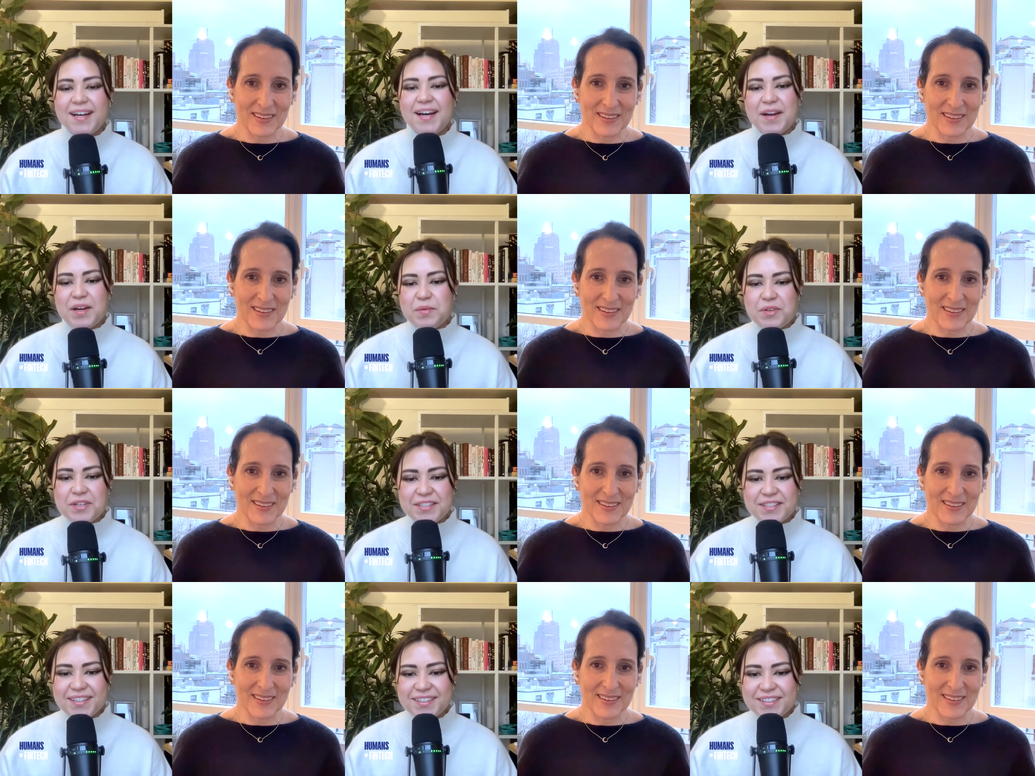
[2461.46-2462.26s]
Speaker 1: I
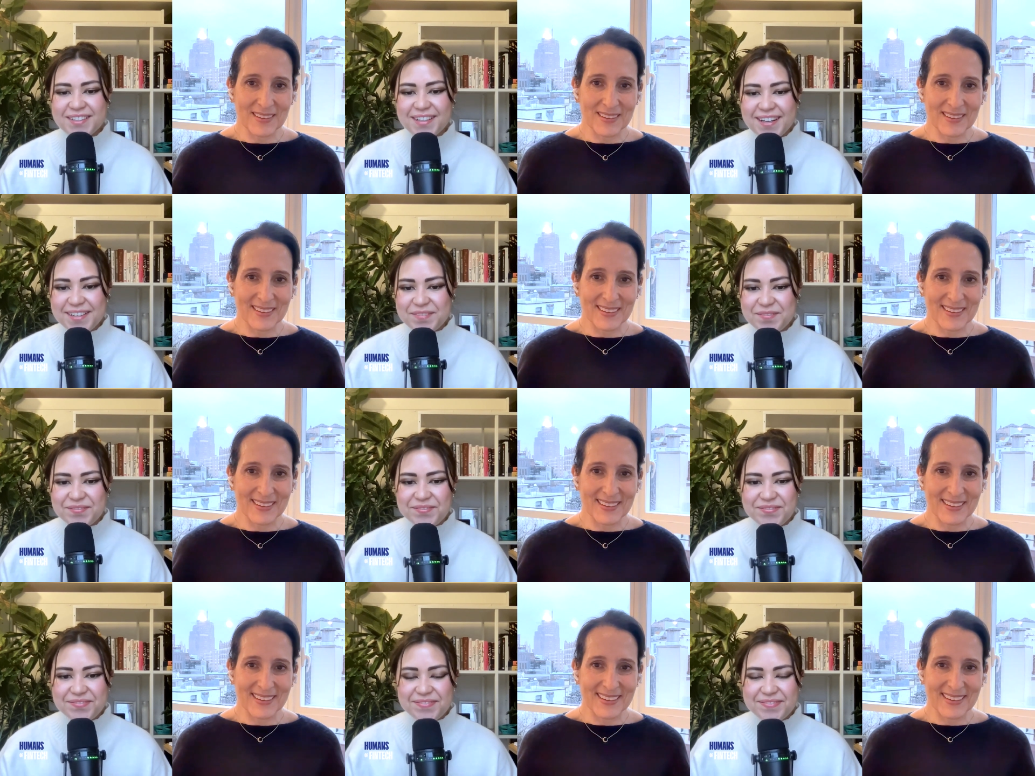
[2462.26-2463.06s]
appreciate your time.
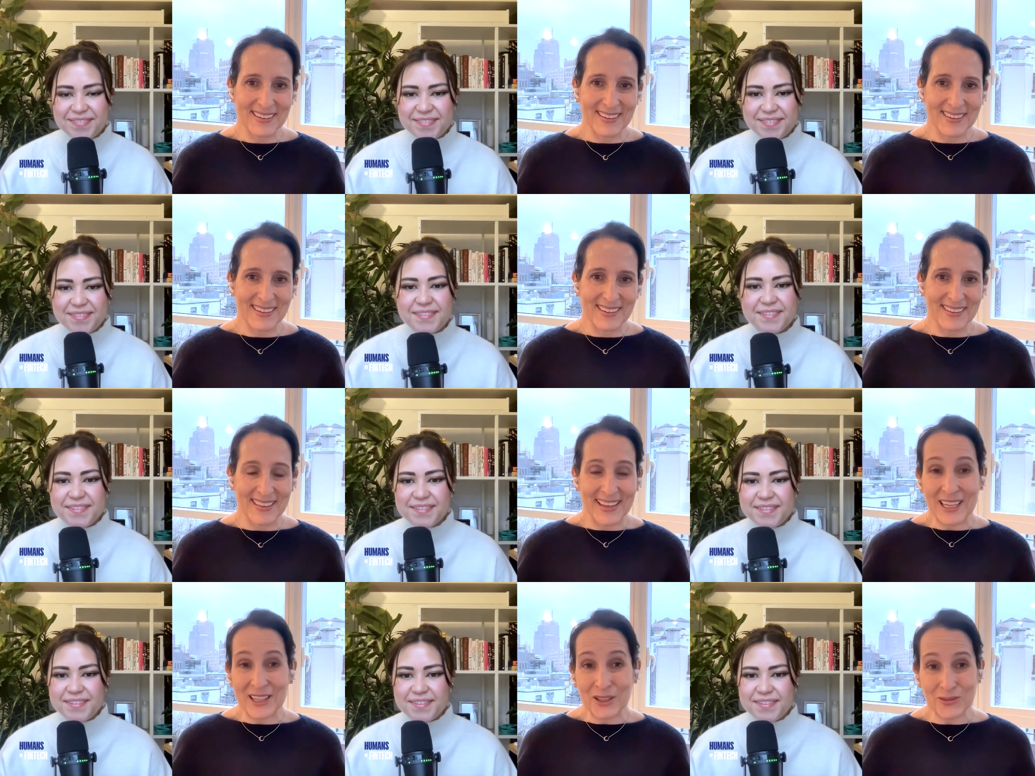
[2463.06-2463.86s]

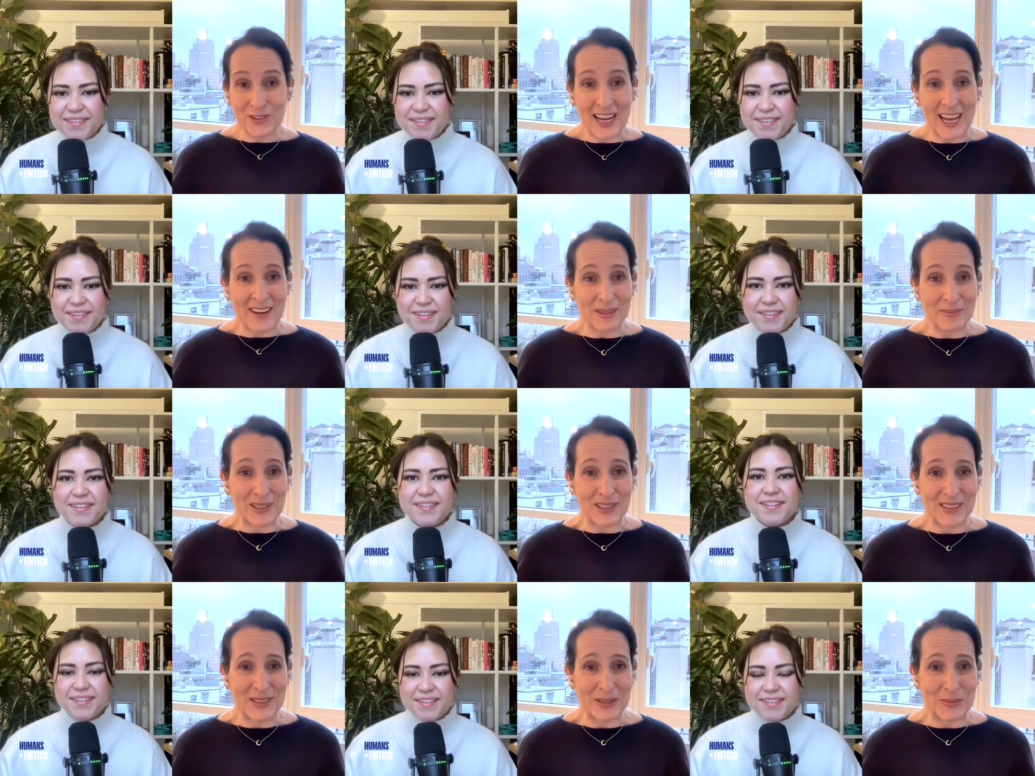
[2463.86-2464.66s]
Speaker 2: Thank you for having
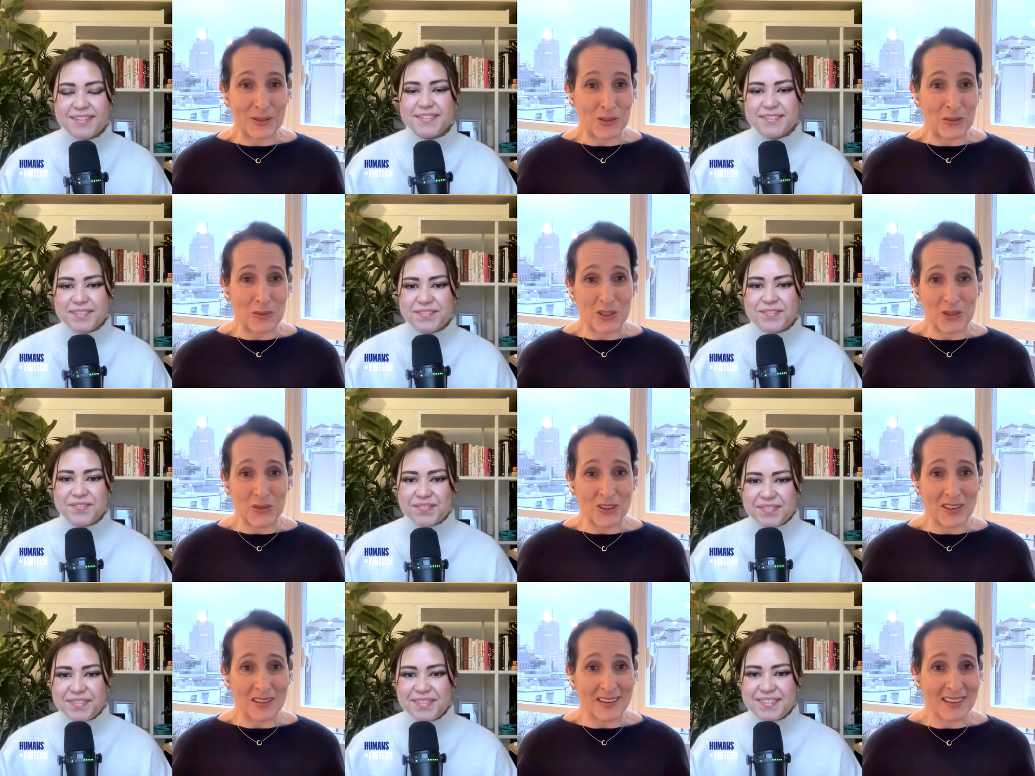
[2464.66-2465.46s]
me. This has been so
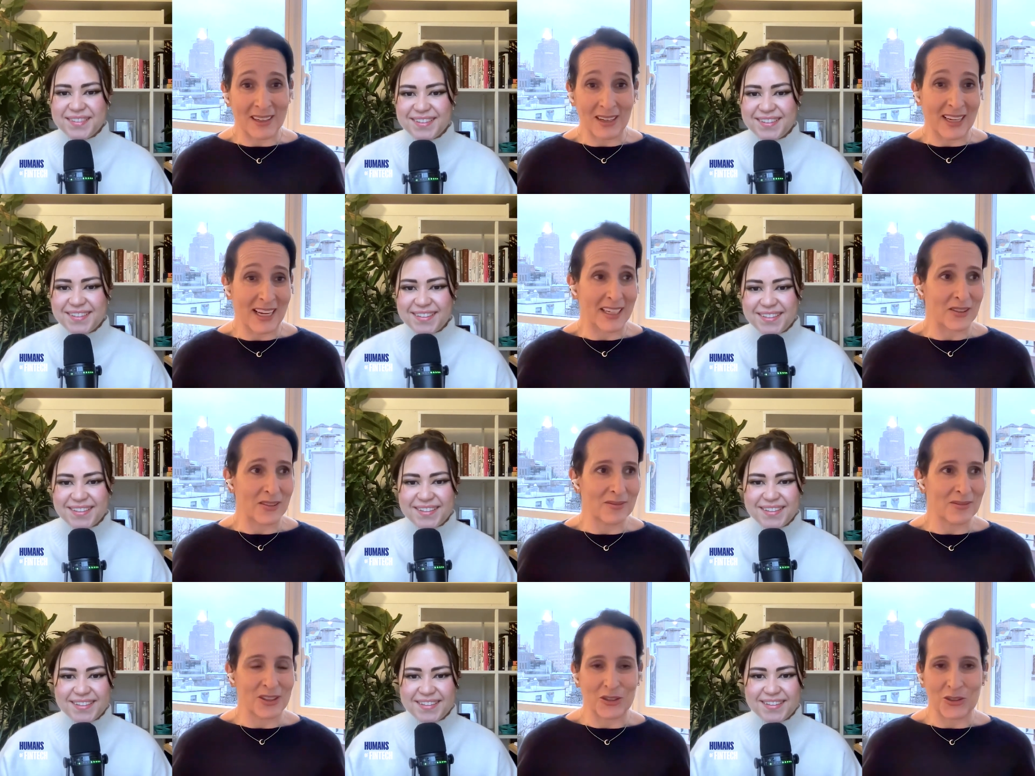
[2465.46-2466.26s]
much fun. I, I
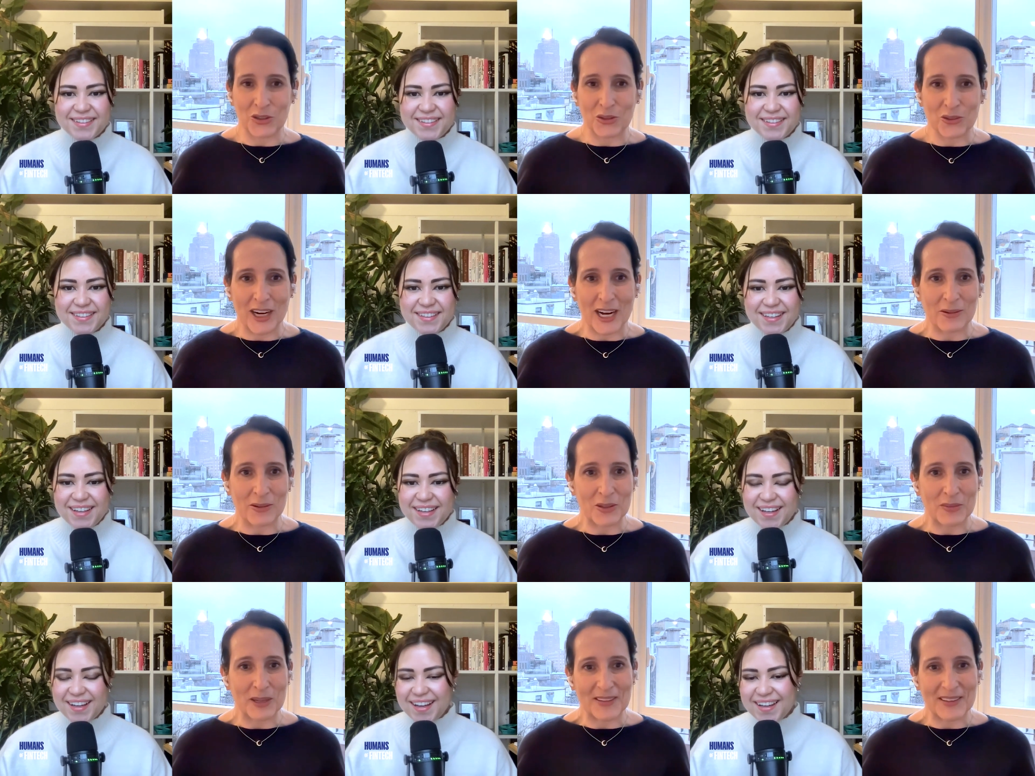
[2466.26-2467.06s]
could talk to you for
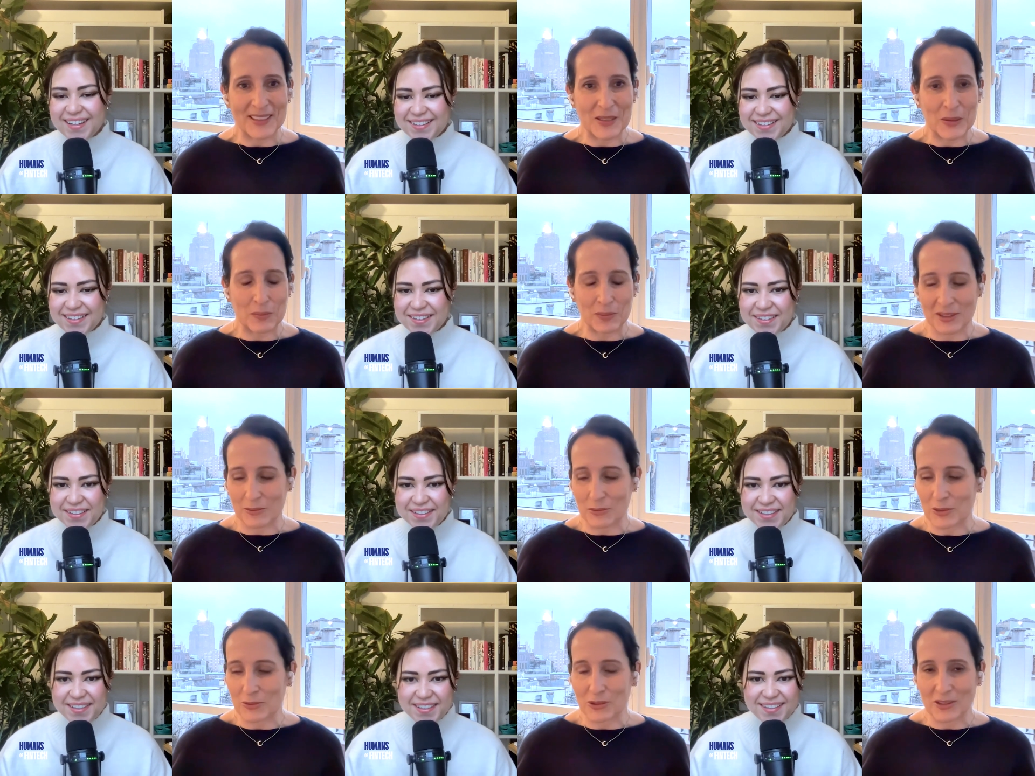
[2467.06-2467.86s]
hours about this,
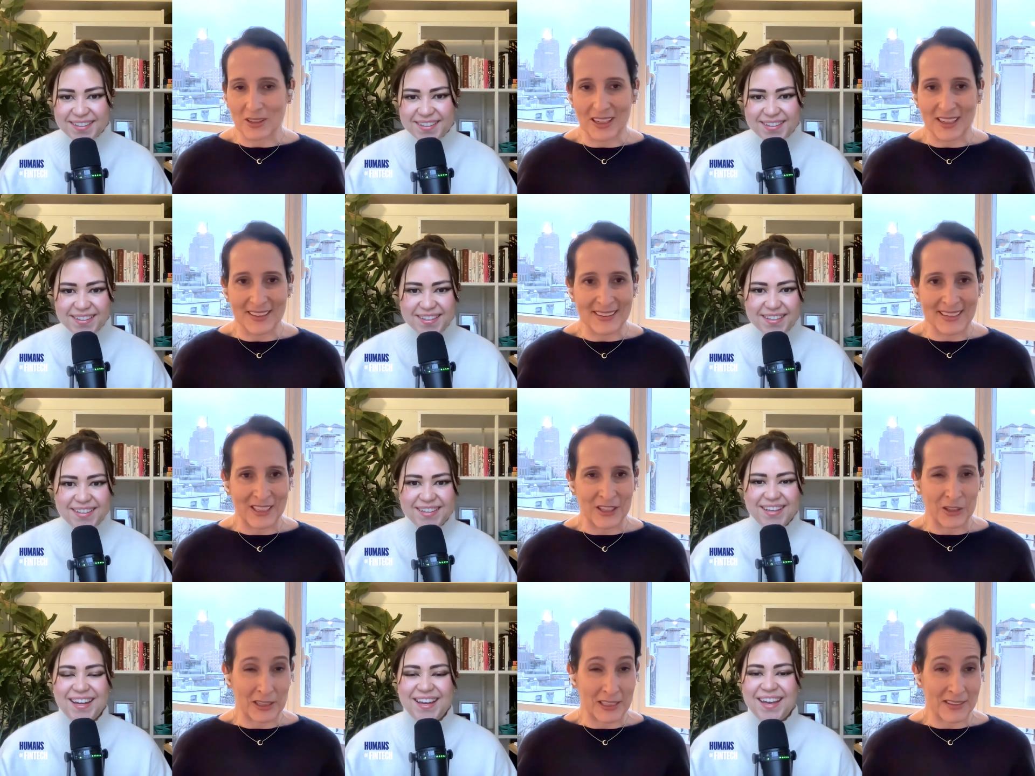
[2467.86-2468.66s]
but we will uh,
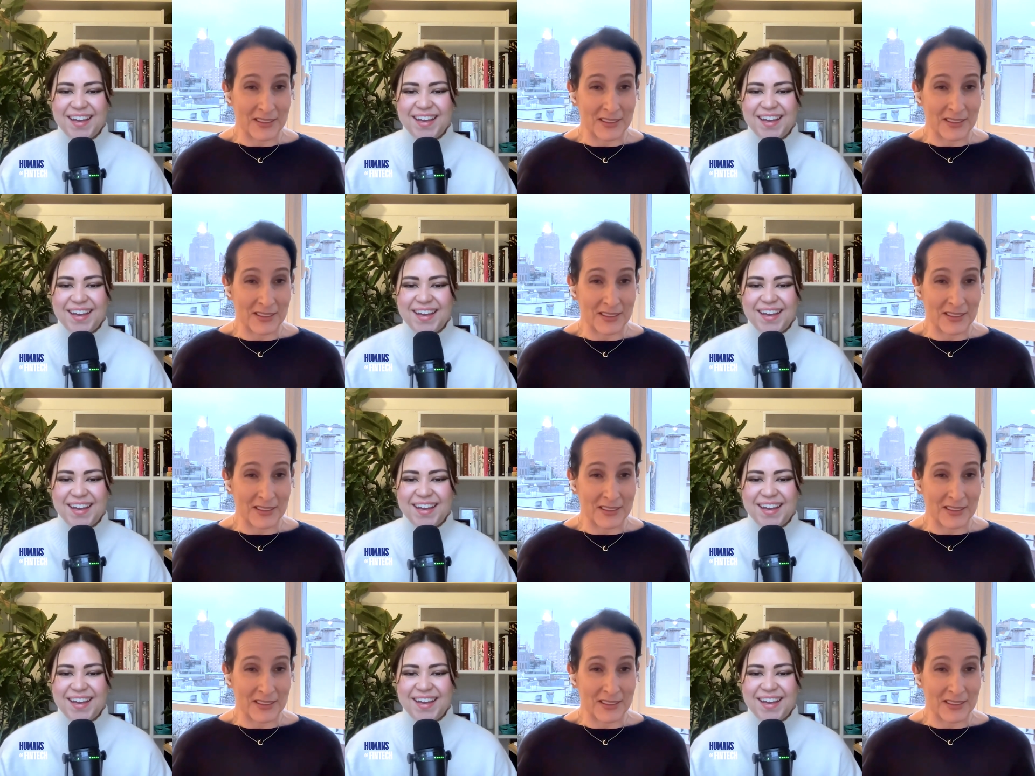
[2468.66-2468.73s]
let your